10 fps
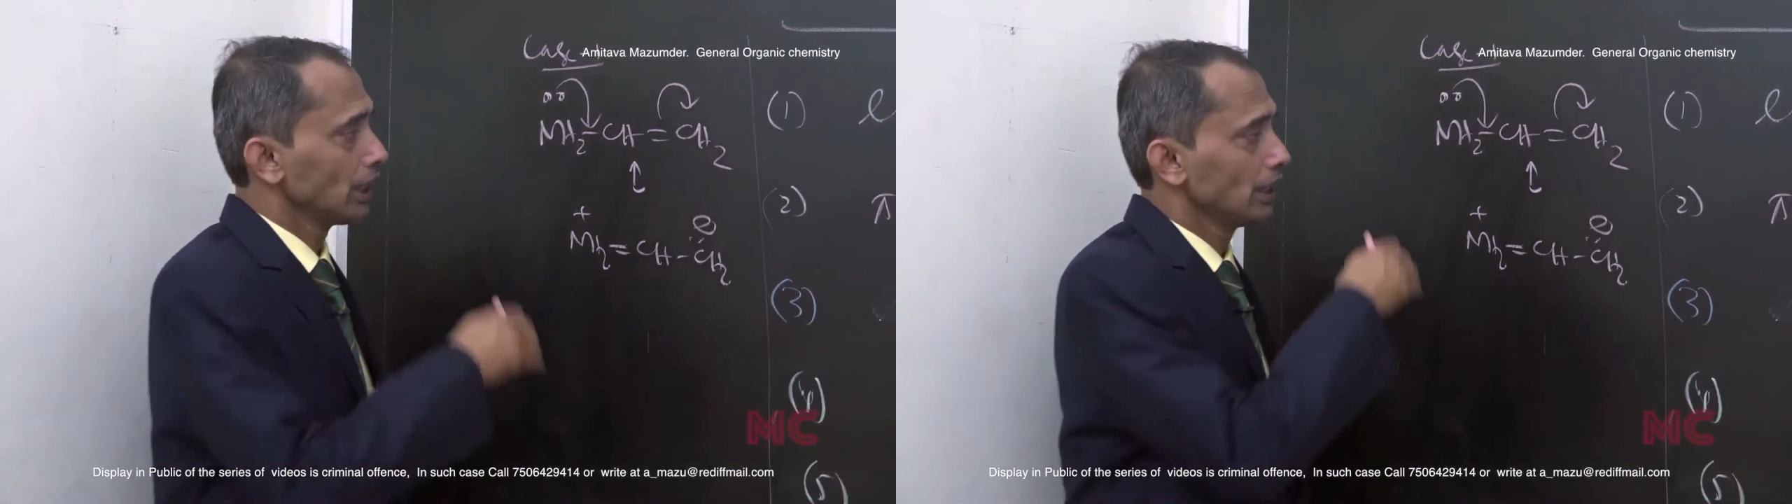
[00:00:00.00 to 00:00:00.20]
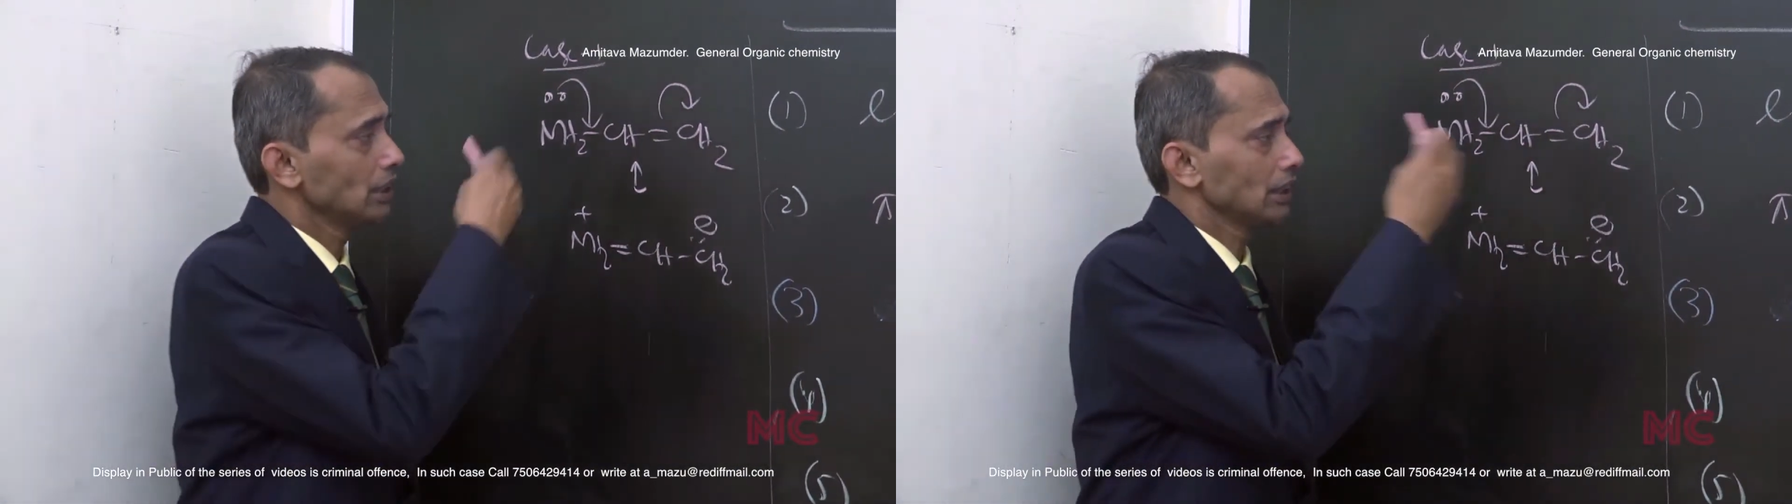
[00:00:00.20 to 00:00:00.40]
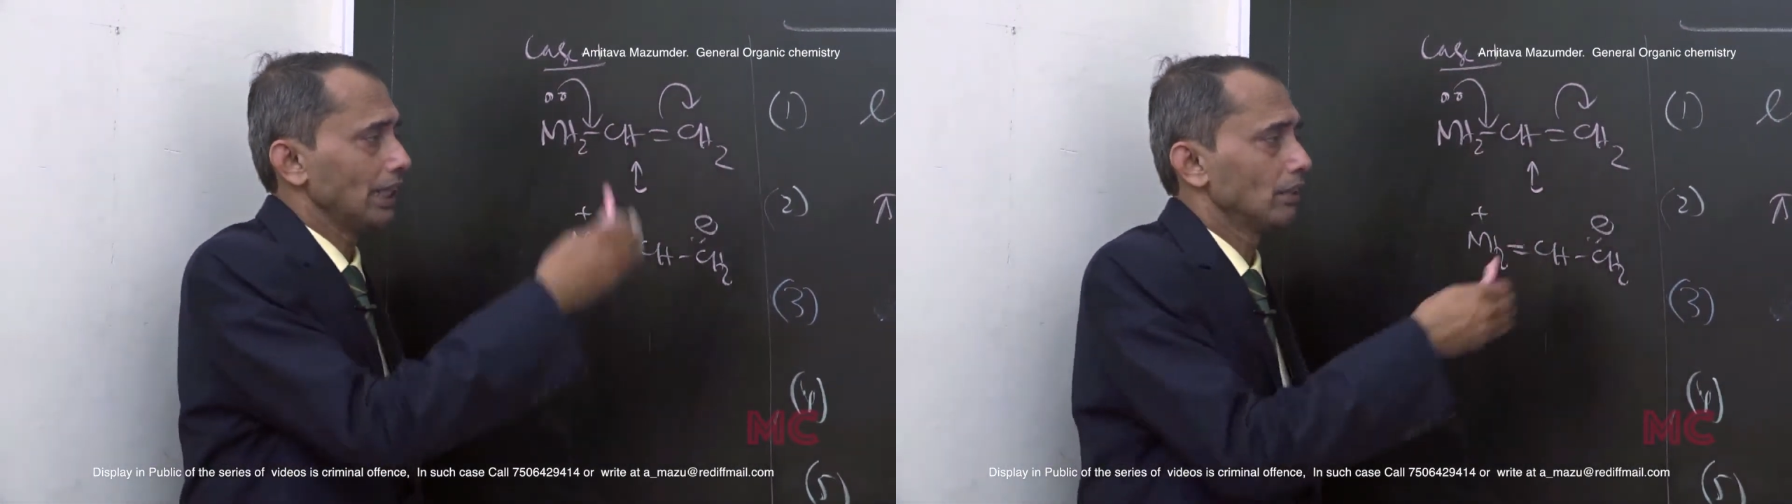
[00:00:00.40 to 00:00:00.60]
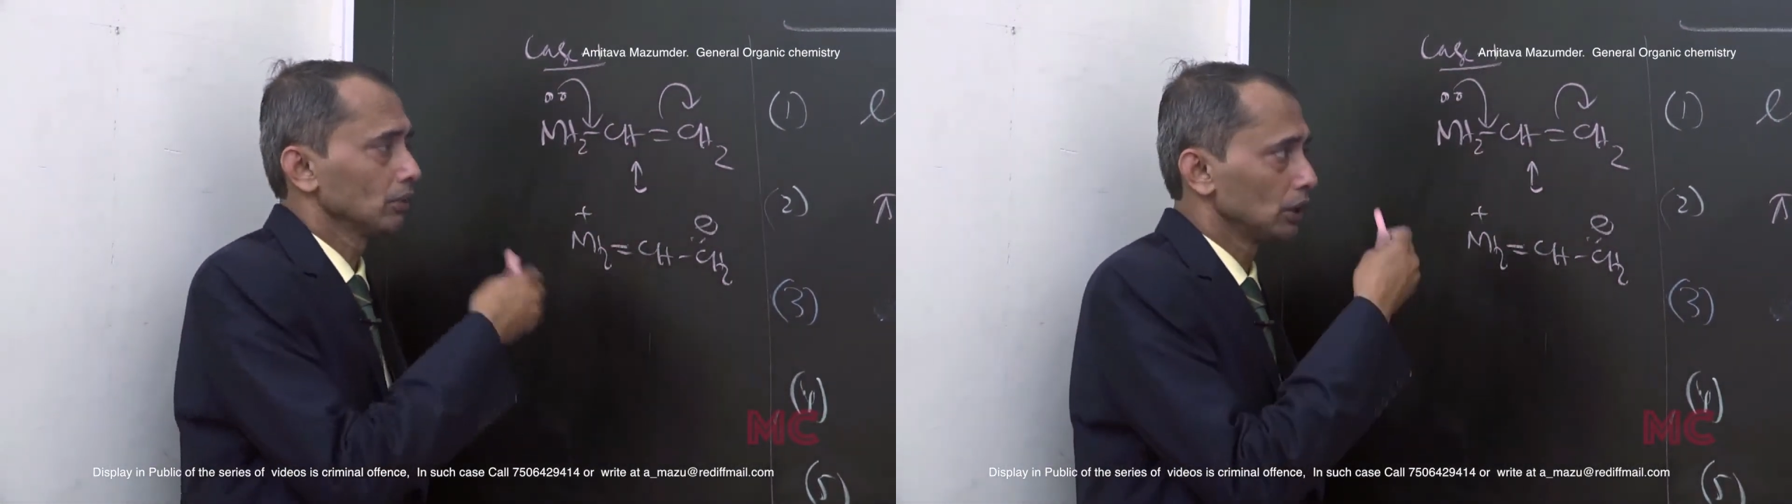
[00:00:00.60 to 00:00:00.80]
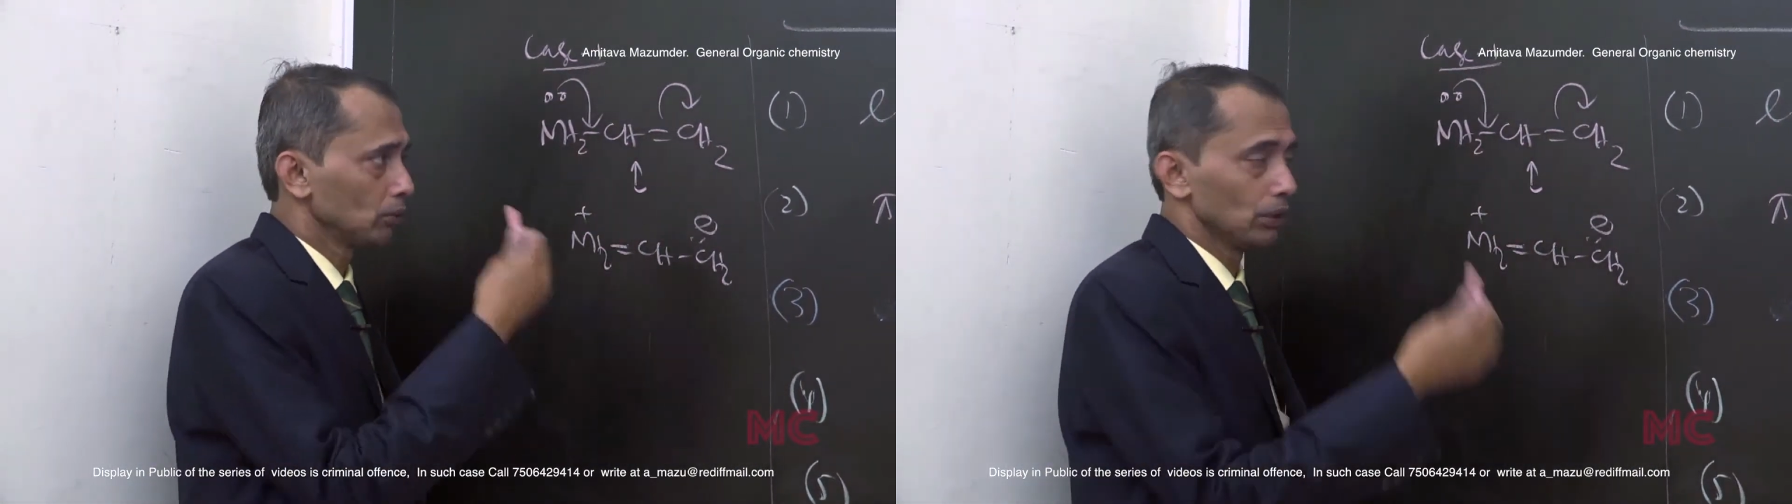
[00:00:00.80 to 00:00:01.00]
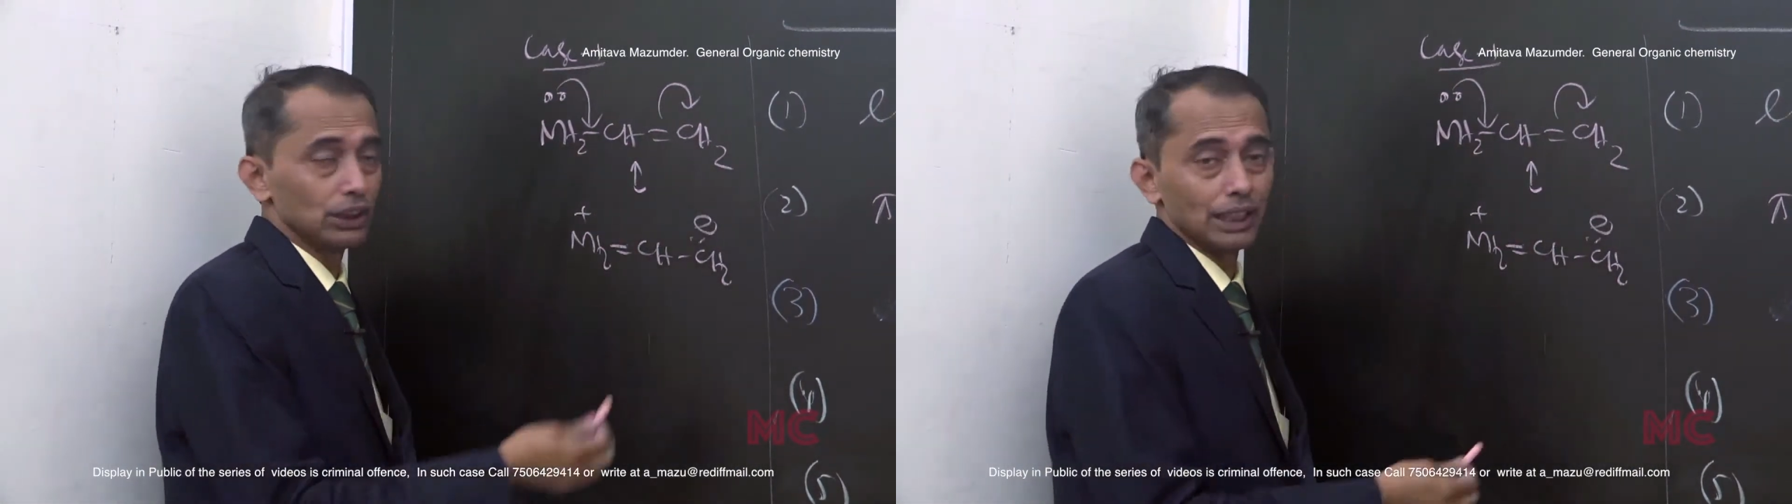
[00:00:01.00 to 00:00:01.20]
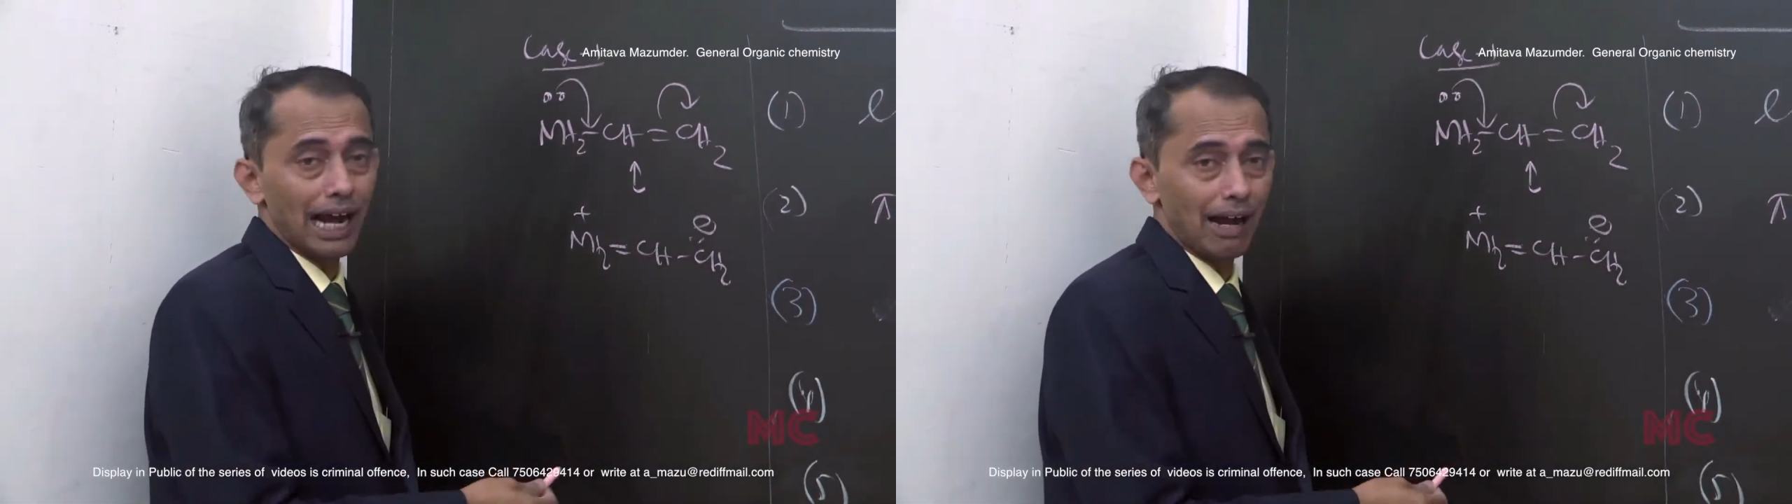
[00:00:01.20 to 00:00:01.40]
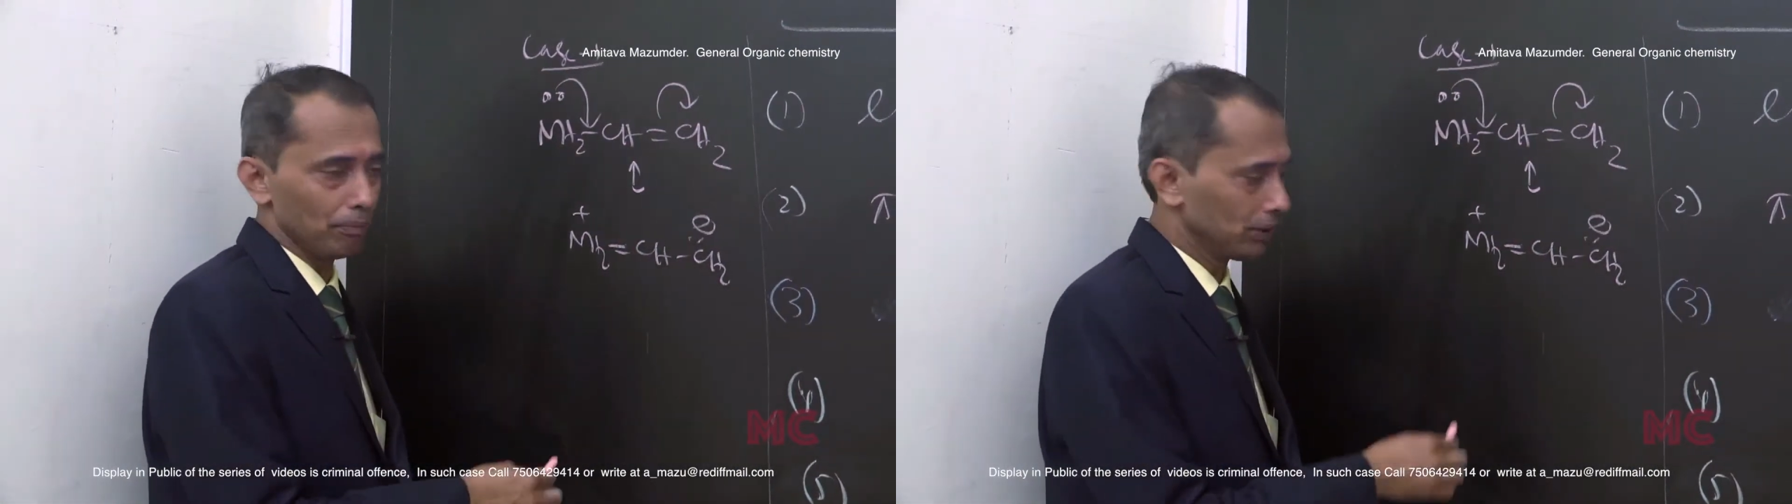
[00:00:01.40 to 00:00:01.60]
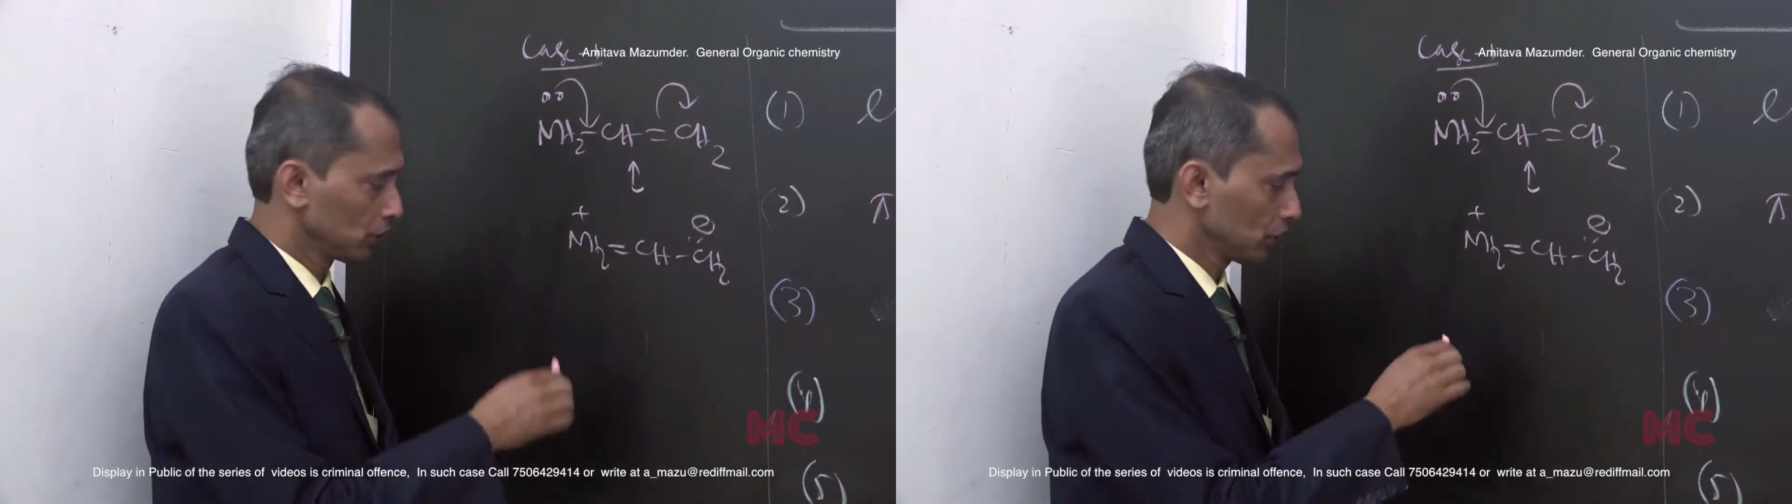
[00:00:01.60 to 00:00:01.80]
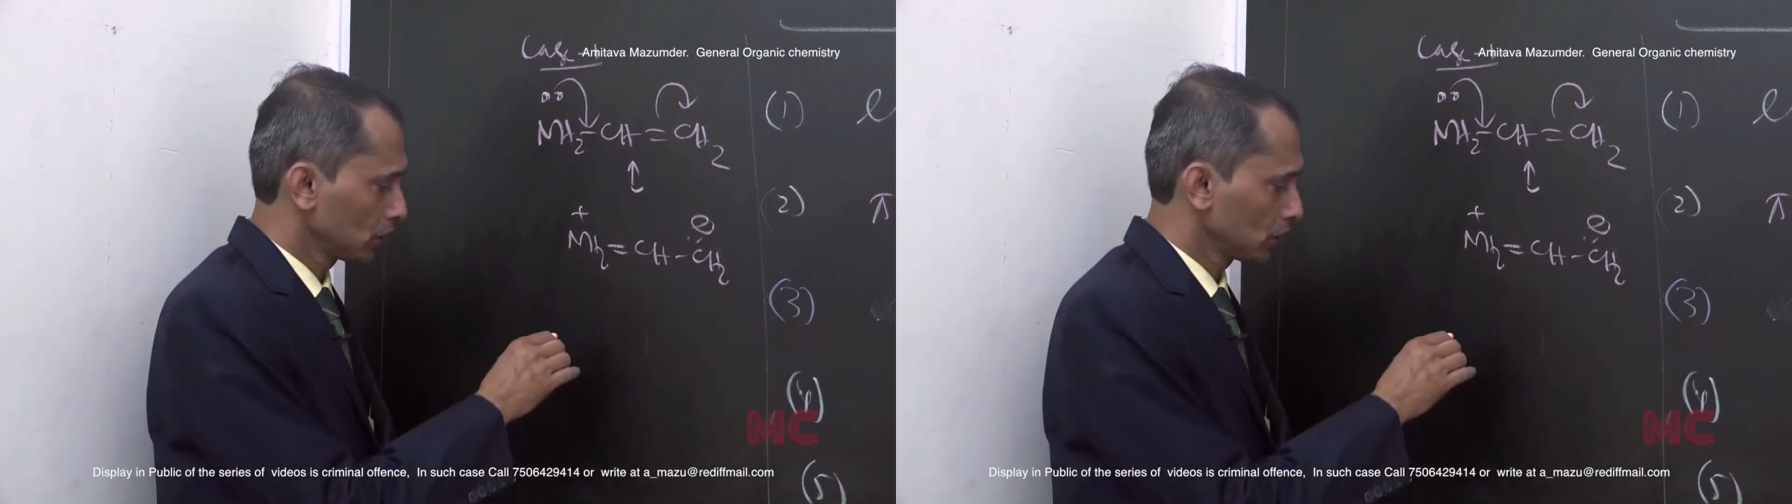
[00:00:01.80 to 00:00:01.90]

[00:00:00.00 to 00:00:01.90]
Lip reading: this kind of situation happens,